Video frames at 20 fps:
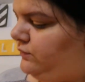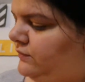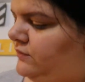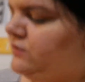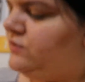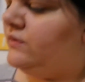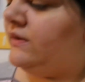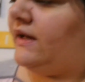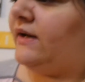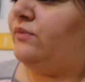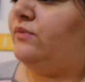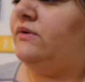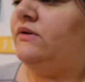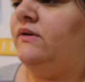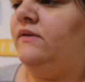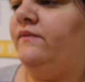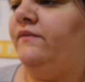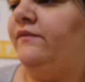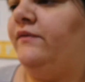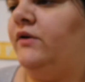we'll do that
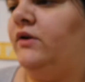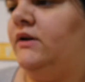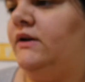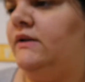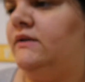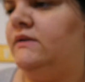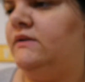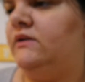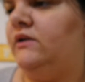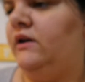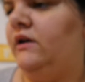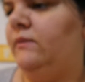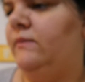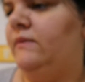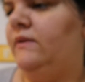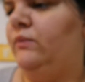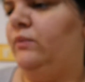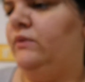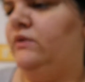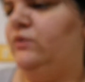one for Instagram,
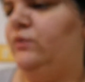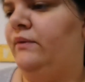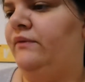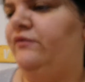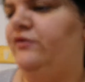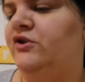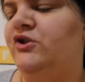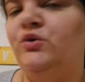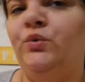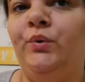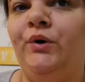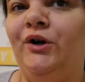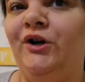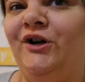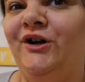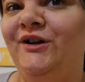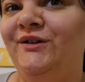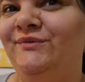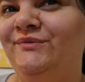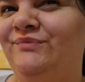and then we'll do one for
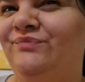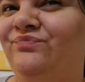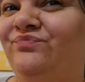Twitter.